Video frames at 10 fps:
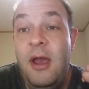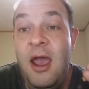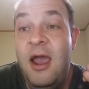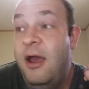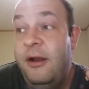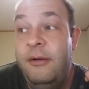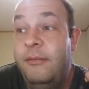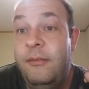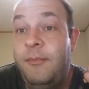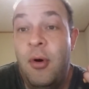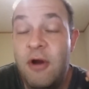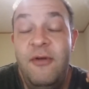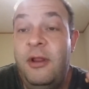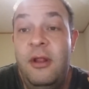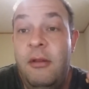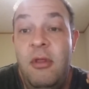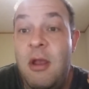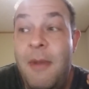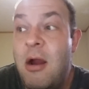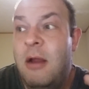And proving, the
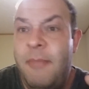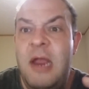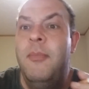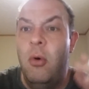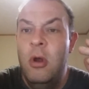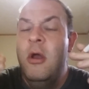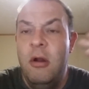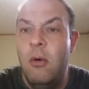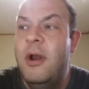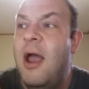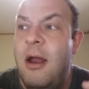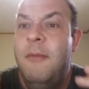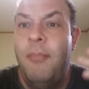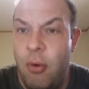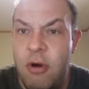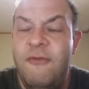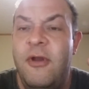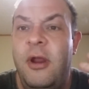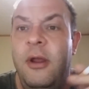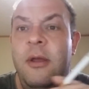American people going out and
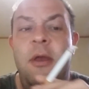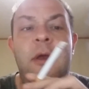proving